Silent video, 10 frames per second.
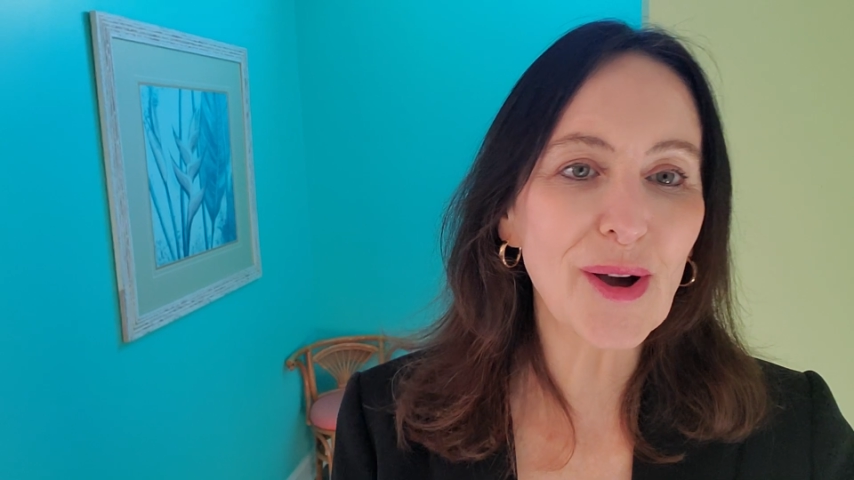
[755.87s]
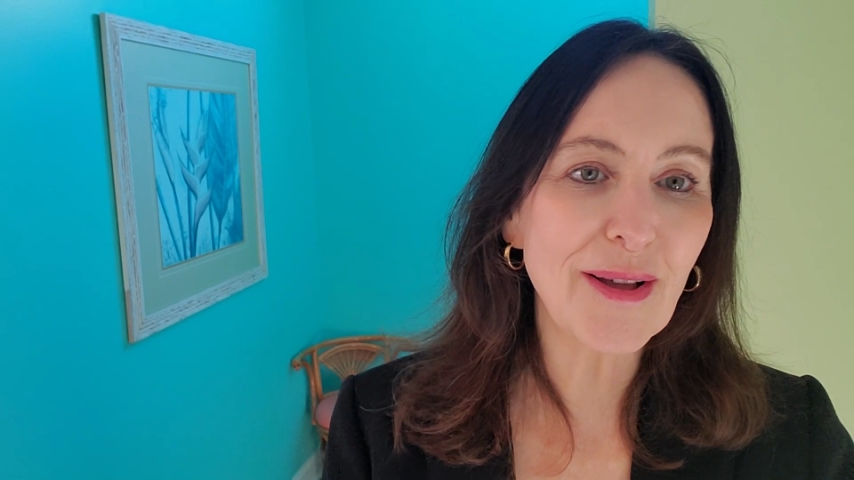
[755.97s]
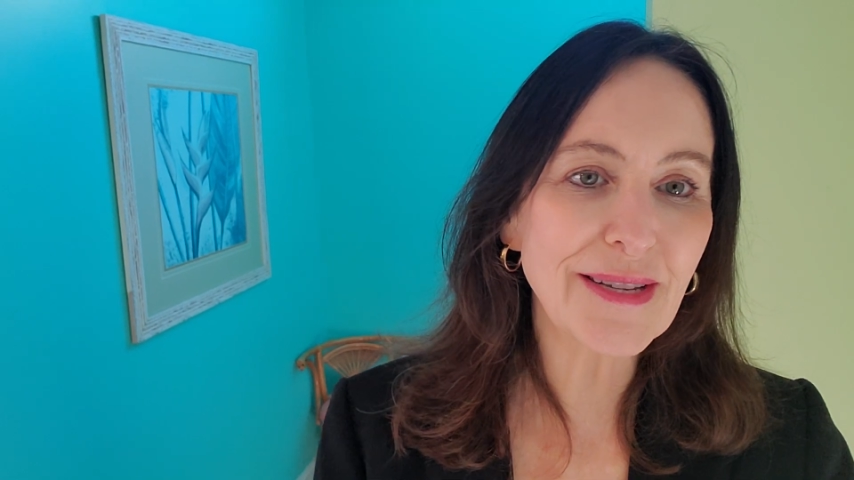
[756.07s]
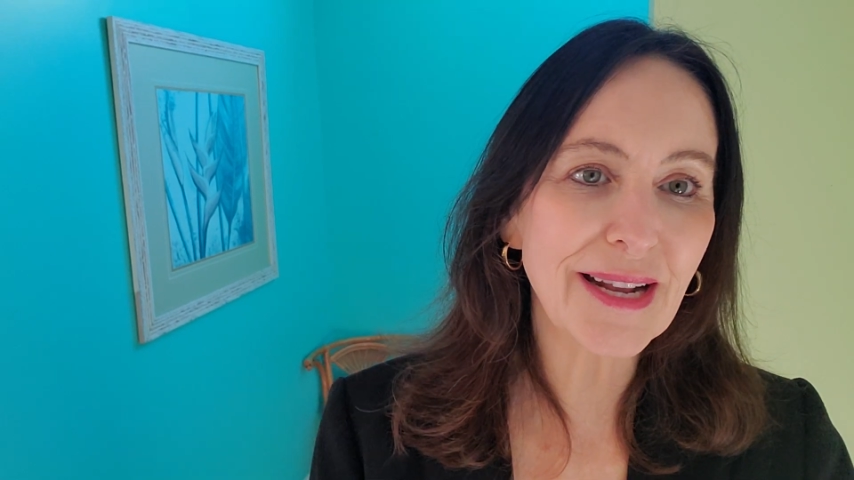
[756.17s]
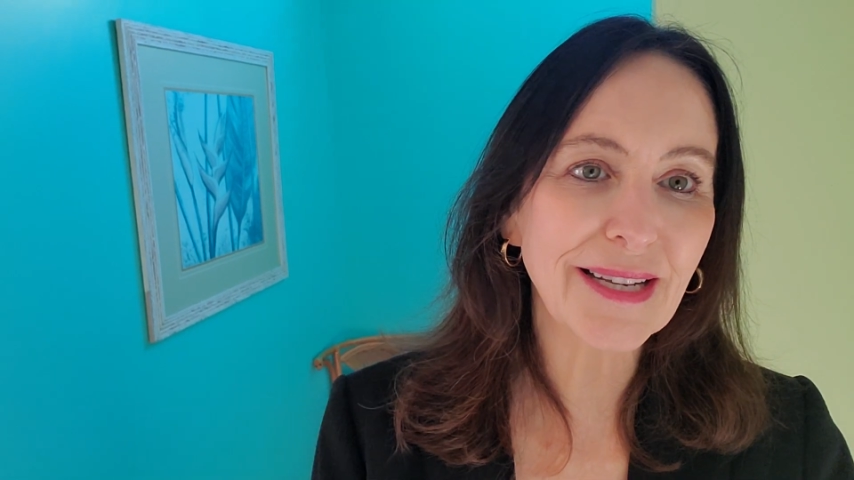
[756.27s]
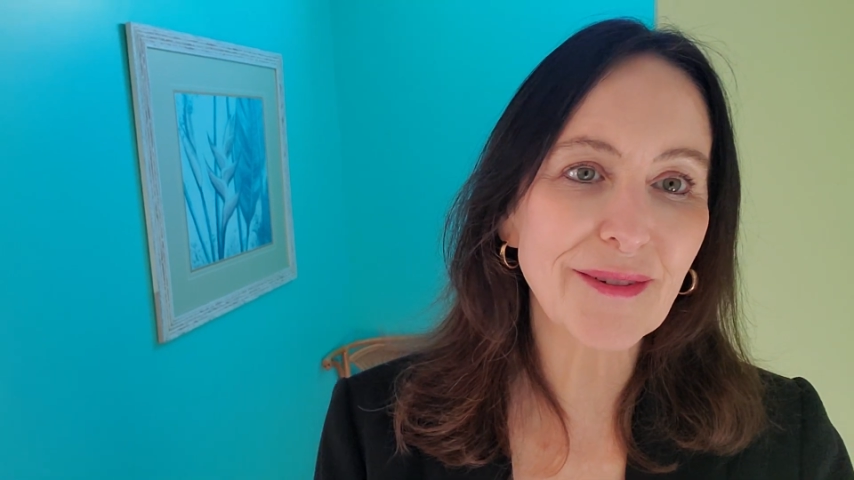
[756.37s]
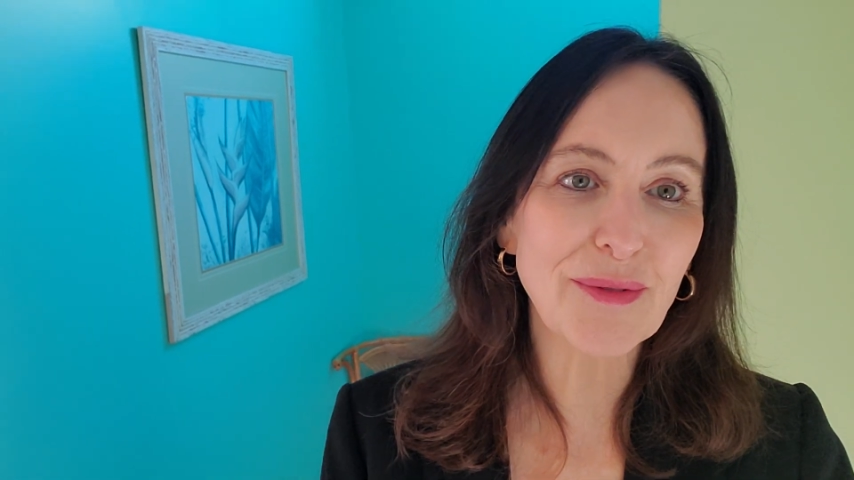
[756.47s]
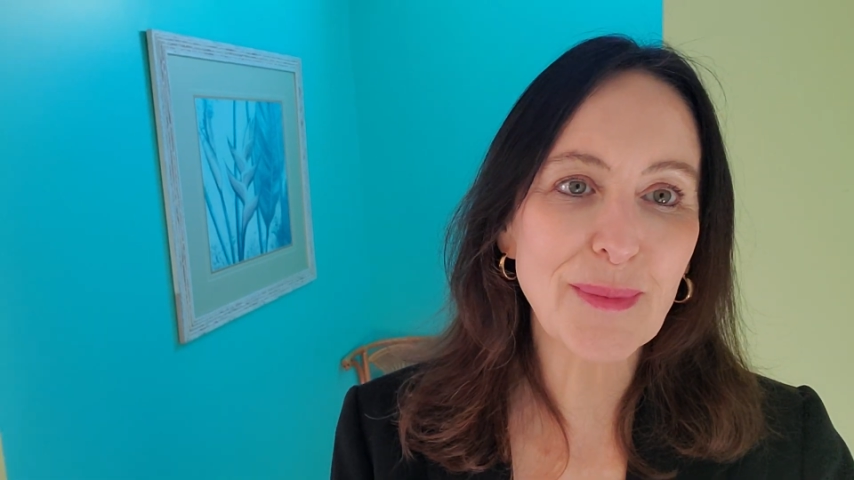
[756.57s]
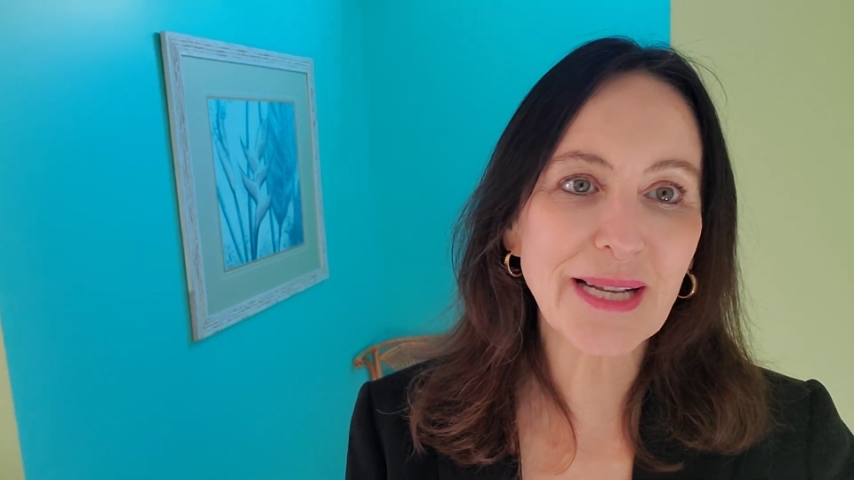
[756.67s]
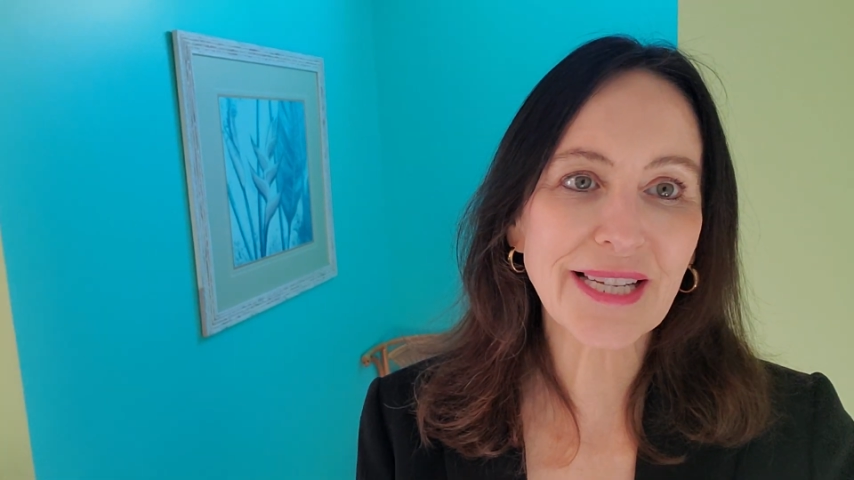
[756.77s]
Contact
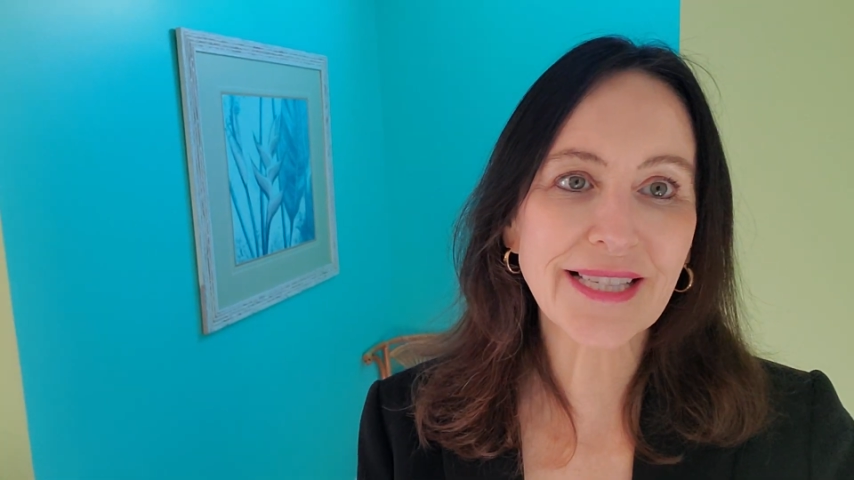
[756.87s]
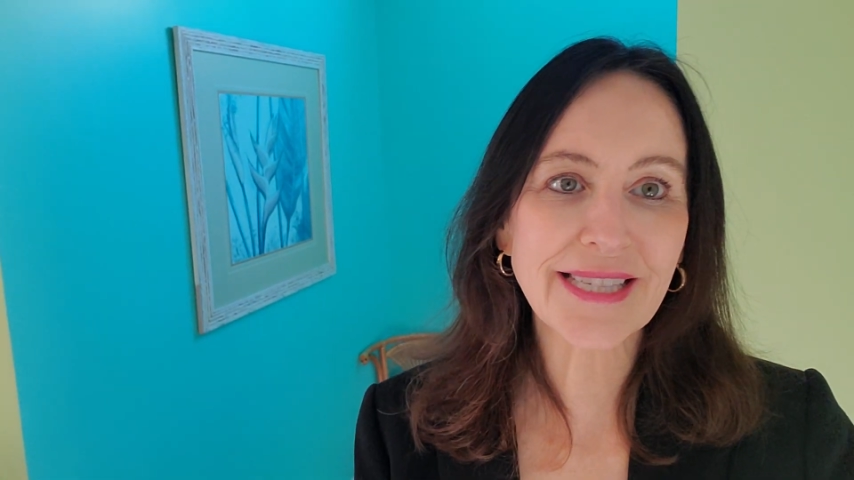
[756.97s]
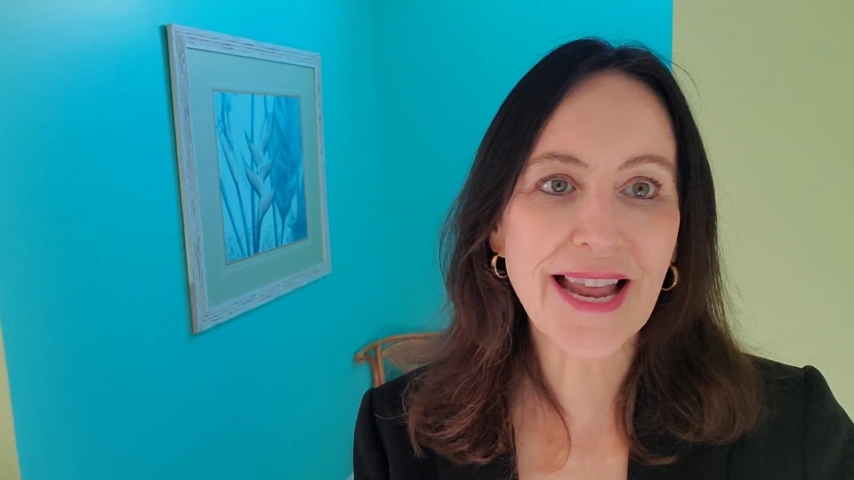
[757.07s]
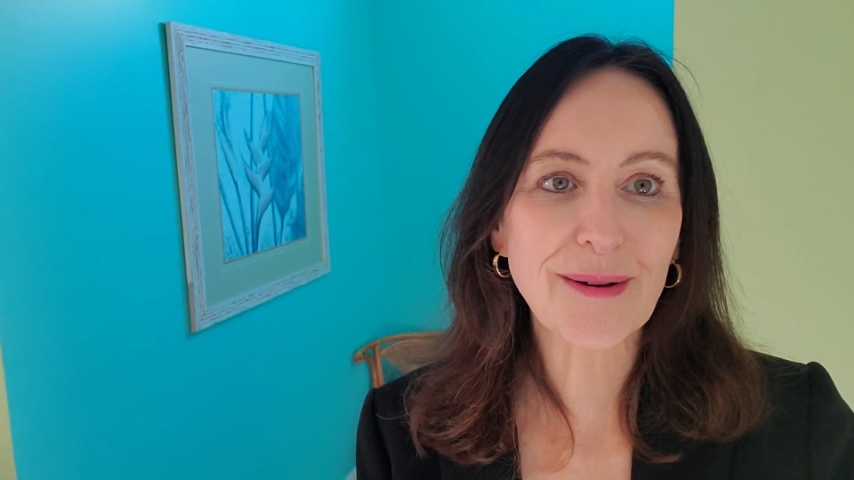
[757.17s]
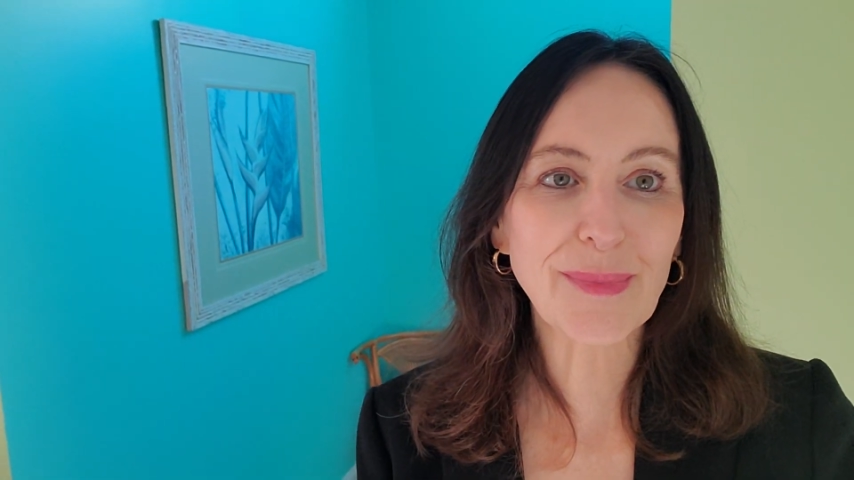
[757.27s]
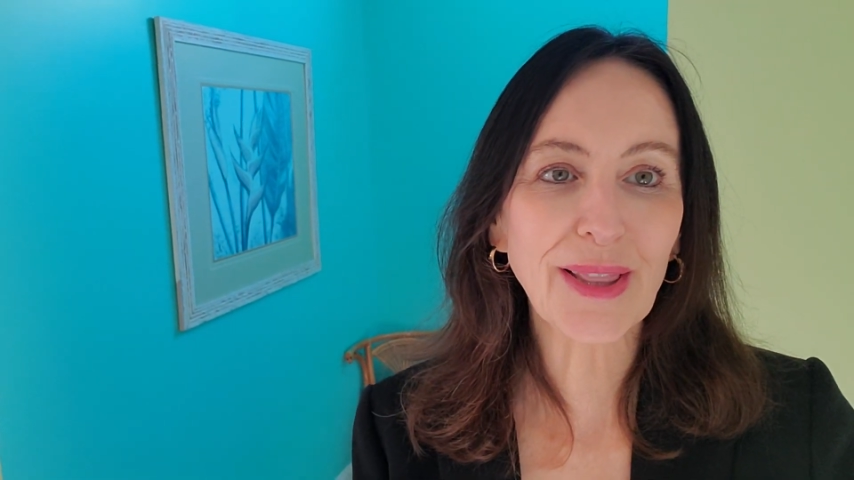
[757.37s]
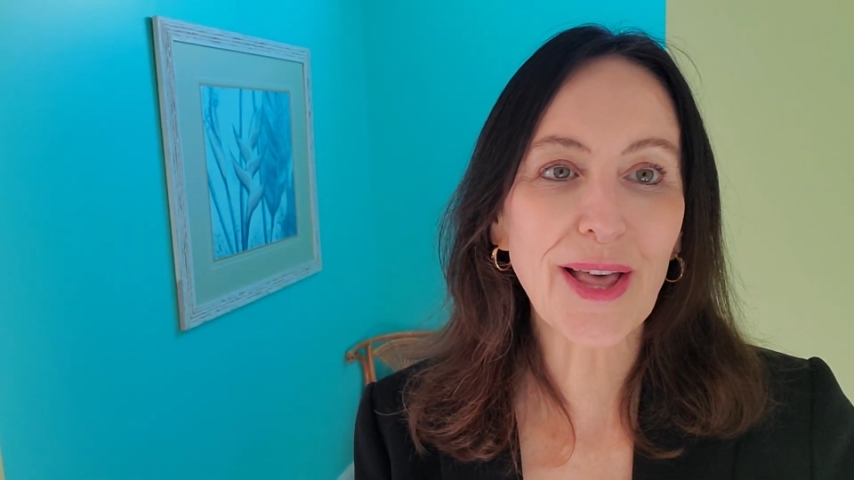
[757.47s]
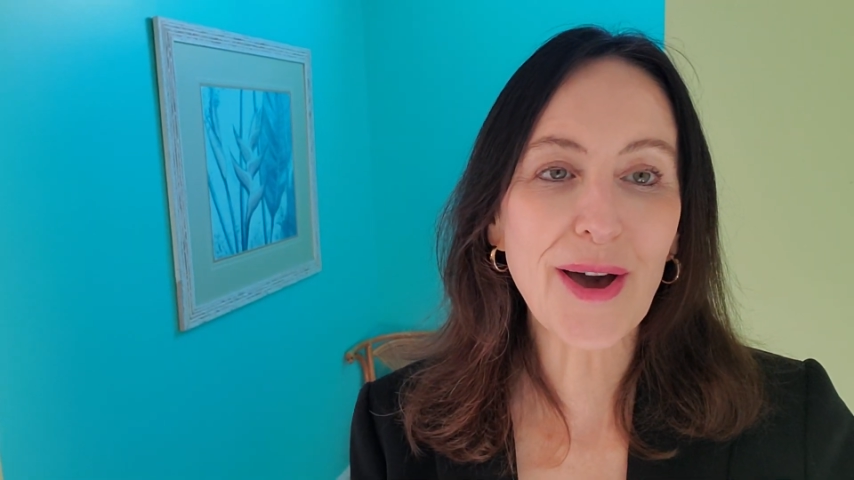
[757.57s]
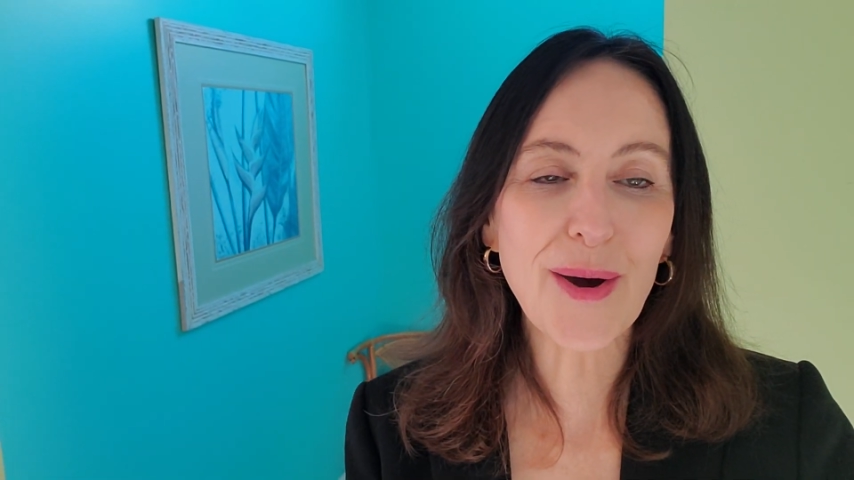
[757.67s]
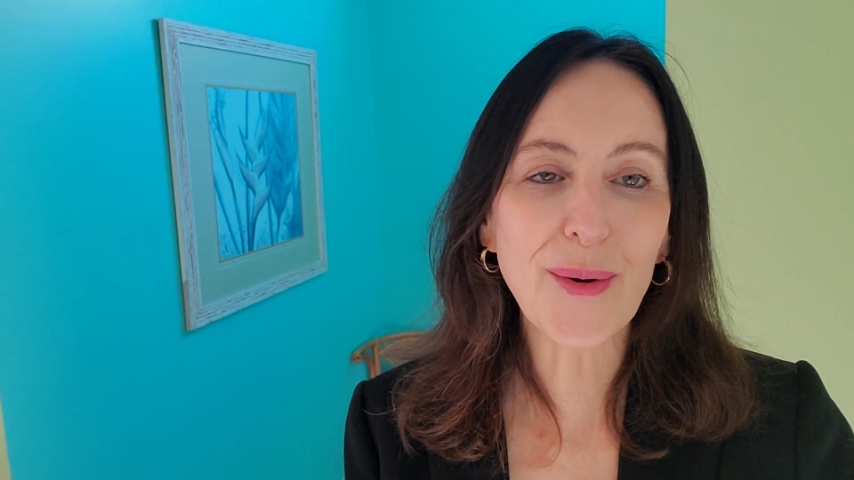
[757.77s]
information's down
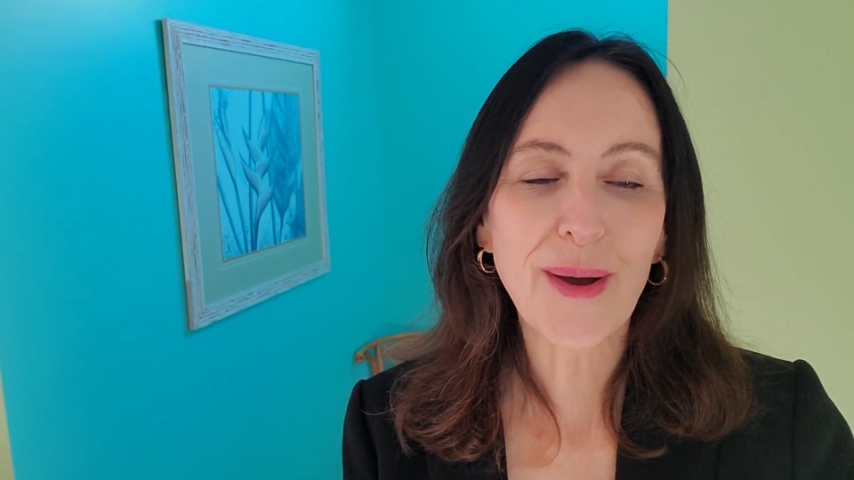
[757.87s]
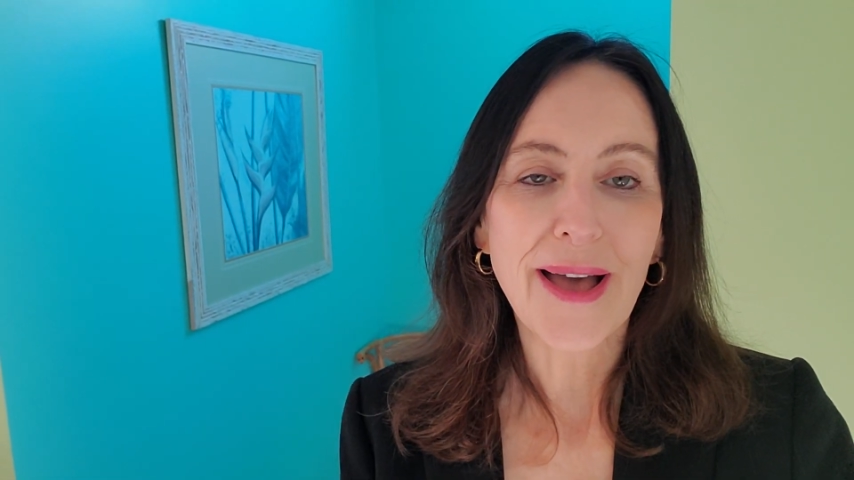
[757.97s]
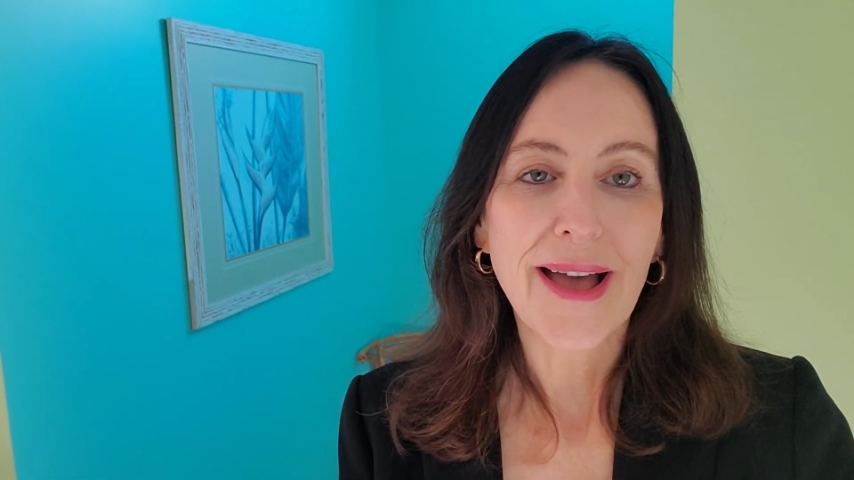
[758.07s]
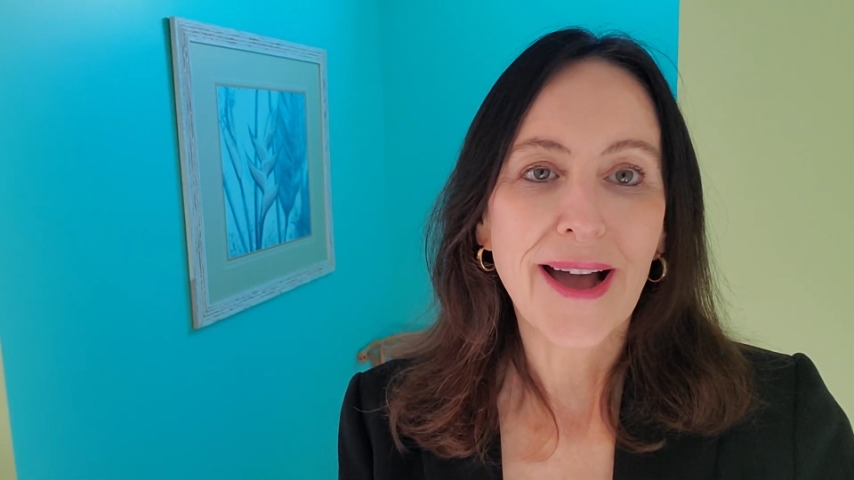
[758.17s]
below.